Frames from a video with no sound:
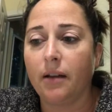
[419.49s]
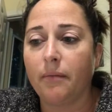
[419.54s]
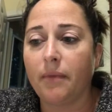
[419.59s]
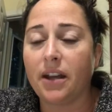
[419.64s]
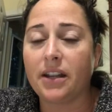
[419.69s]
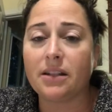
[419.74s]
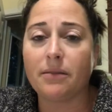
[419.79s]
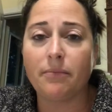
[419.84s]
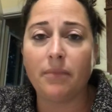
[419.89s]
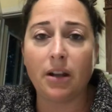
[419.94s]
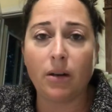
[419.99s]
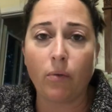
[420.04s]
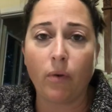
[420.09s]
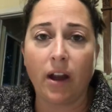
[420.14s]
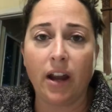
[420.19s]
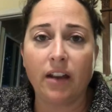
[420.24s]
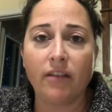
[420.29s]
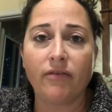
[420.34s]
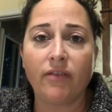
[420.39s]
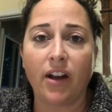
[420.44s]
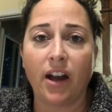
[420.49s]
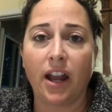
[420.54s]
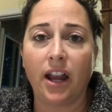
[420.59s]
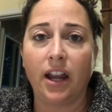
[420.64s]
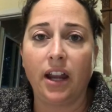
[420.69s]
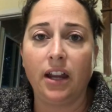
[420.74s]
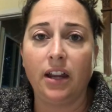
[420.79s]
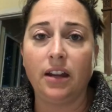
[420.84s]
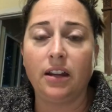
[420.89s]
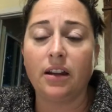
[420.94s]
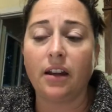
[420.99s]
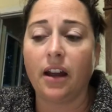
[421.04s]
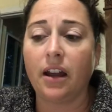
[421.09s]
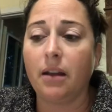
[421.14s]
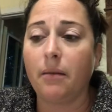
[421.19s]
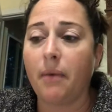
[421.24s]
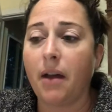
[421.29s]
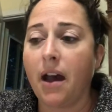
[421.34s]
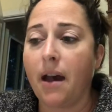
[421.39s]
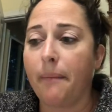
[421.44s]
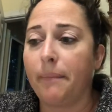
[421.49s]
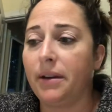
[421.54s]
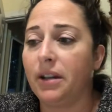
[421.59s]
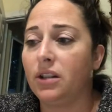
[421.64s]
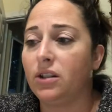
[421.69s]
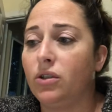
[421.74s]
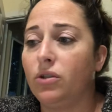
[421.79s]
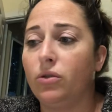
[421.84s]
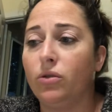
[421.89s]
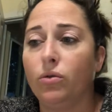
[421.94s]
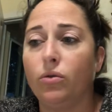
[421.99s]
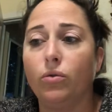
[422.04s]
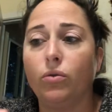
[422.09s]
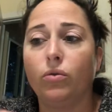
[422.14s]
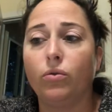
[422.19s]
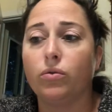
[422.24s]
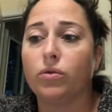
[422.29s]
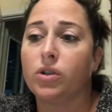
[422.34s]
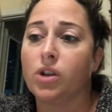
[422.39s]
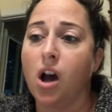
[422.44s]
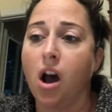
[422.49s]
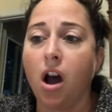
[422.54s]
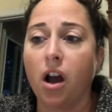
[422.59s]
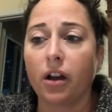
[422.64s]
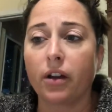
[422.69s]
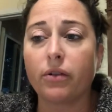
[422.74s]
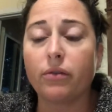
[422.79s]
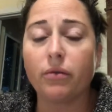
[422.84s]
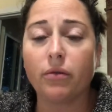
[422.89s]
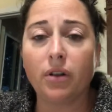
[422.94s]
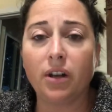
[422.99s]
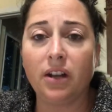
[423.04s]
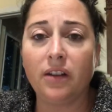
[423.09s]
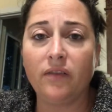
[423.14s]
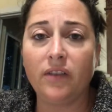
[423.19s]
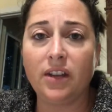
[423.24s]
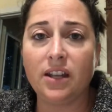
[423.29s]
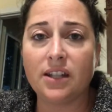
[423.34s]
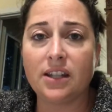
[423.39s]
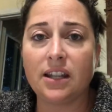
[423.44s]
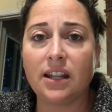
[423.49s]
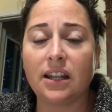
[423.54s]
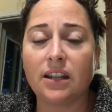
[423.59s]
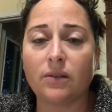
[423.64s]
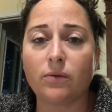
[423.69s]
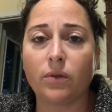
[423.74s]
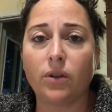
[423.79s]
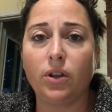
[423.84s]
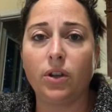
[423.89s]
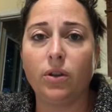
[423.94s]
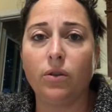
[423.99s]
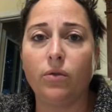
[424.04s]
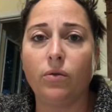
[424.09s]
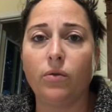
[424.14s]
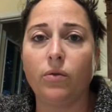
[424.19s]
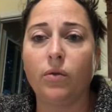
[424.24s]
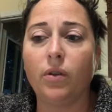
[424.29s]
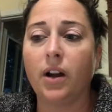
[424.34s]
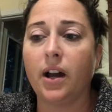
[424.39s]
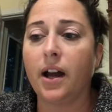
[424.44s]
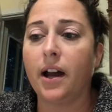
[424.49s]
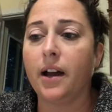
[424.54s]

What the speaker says: as a midwife, I am happy to talk through any of these things with you,